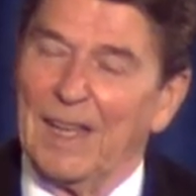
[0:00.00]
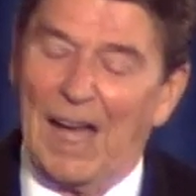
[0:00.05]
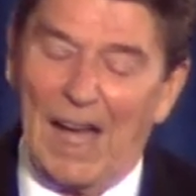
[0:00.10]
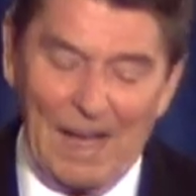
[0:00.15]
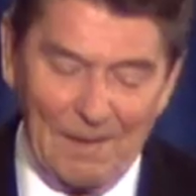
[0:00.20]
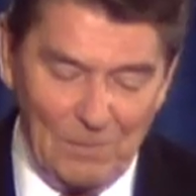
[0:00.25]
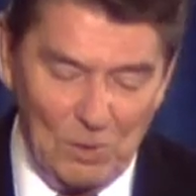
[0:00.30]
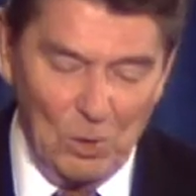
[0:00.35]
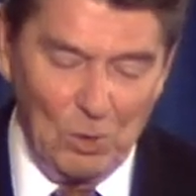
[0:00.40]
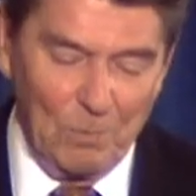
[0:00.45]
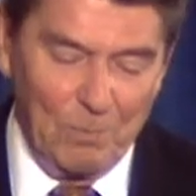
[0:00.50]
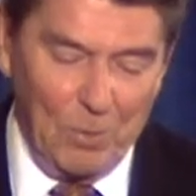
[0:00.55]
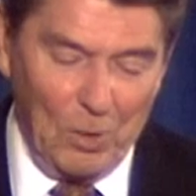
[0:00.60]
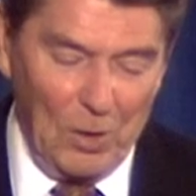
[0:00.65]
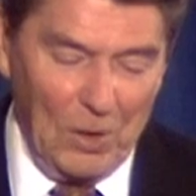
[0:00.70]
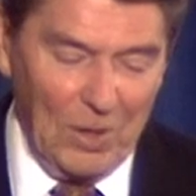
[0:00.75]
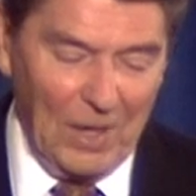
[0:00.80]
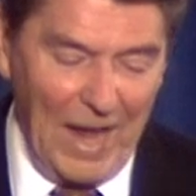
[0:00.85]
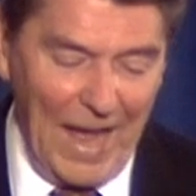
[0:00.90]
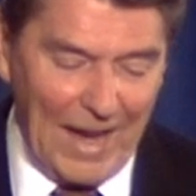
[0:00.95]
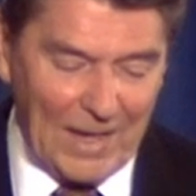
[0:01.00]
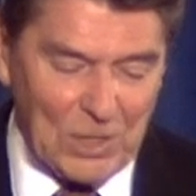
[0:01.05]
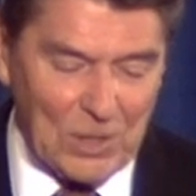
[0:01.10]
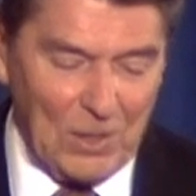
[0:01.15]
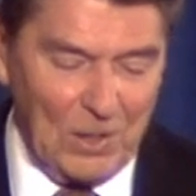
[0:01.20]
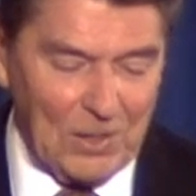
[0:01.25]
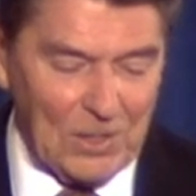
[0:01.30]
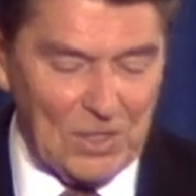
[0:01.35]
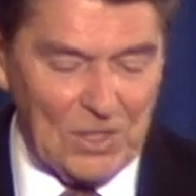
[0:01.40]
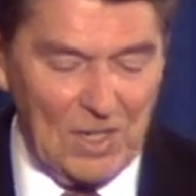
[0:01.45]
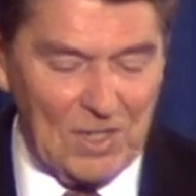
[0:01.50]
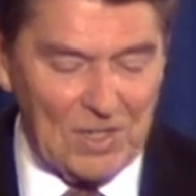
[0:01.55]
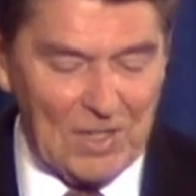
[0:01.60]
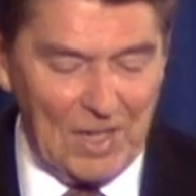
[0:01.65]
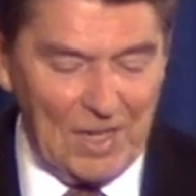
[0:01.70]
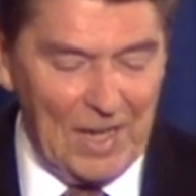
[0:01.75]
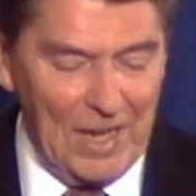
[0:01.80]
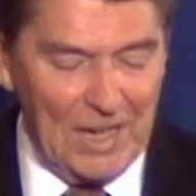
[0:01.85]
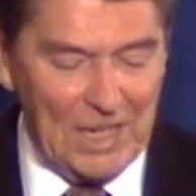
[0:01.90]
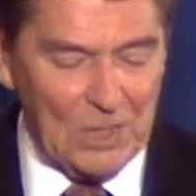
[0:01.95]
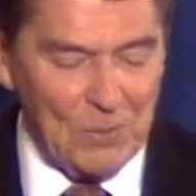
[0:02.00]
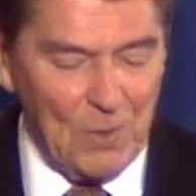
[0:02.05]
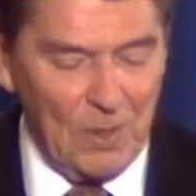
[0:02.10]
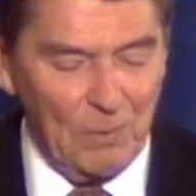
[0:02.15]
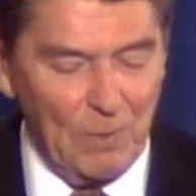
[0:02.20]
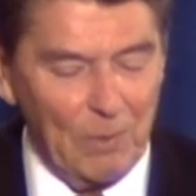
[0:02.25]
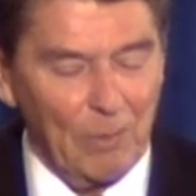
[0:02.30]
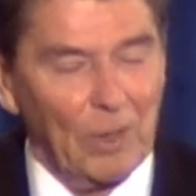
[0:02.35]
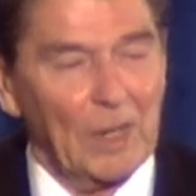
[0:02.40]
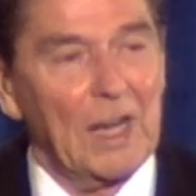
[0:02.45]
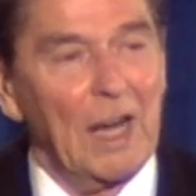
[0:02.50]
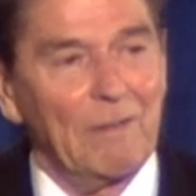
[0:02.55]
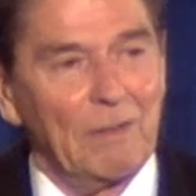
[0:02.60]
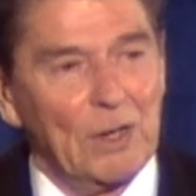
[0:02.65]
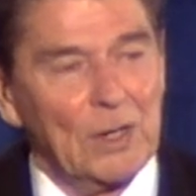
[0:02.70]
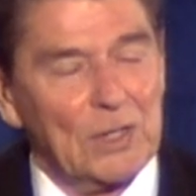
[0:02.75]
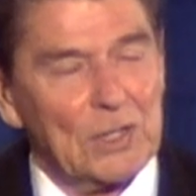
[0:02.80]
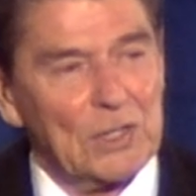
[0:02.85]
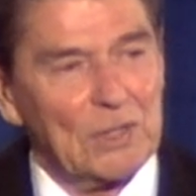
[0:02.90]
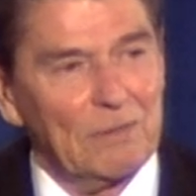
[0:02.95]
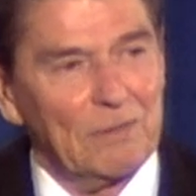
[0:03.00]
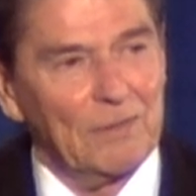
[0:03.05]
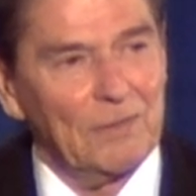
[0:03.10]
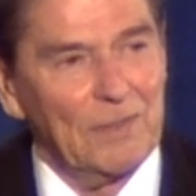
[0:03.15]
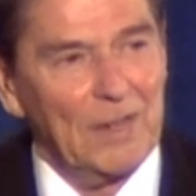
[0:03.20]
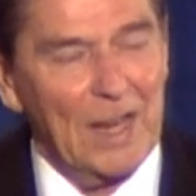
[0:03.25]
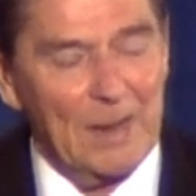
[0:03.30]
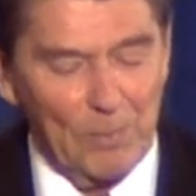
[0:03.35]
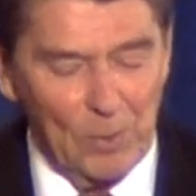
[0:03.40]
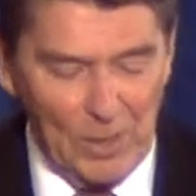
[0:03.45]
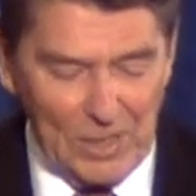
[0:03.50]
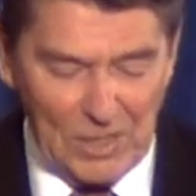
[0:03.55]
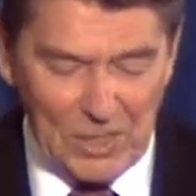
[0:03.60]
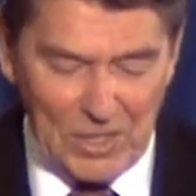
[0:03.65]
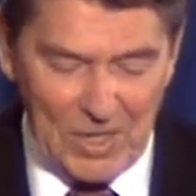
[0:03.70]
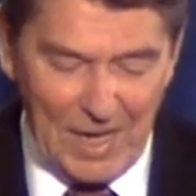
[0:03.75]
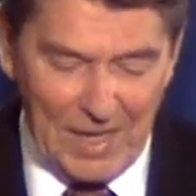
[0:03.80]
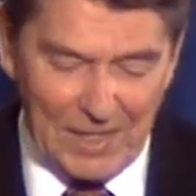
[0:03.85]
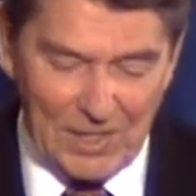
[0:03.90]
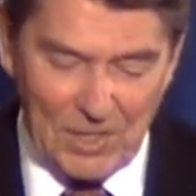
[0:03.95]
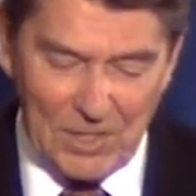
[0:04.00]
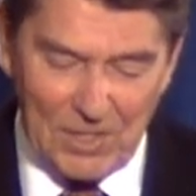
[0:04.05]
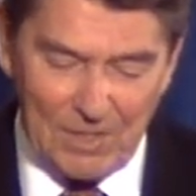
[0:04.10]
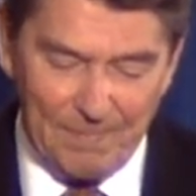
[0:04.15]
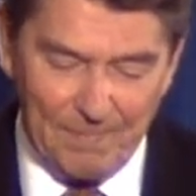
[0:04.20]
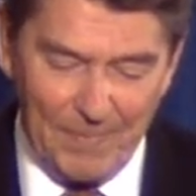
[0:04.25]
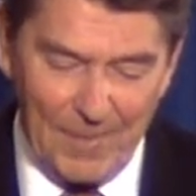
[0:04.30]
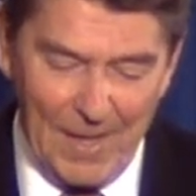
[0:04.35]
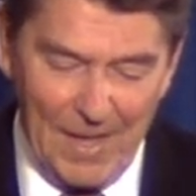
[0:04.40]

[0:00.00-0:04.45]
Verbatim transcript: I've known Paul Laxalt since the days when we were governors of neighboring states,